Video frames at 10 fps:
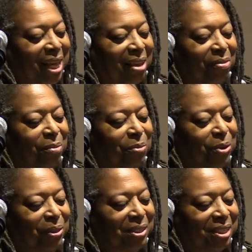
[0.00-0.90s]
Give them
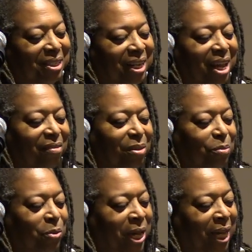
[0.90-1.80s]
roots and give
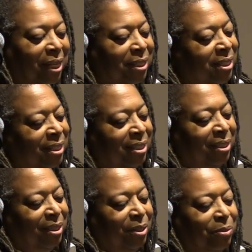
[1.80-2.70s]
them wings.
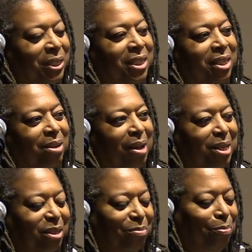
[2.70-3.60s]
When she
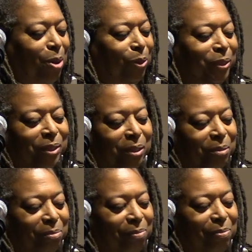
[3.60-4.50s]
talks of
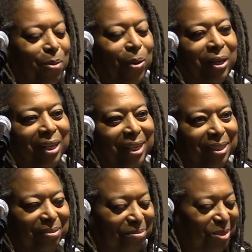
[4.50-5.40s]
Boulder,
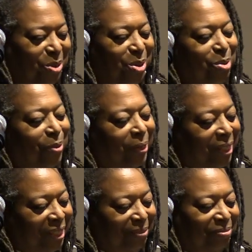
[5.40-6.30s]
Portland, New
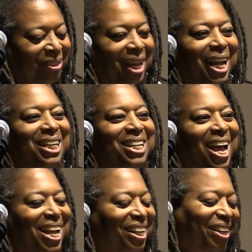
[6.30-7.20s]
York, I
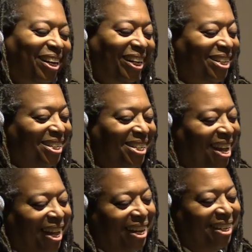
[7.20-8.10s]
die a little
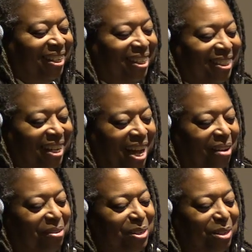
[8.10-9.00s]
inside. To
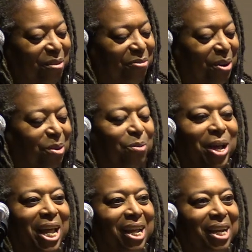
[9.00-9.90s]
have her so far
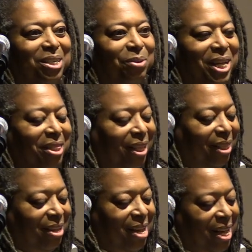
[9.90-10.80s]
away, I dread the
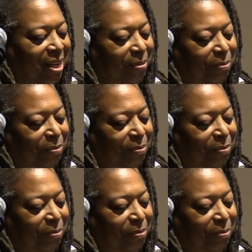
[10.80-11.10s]
thought.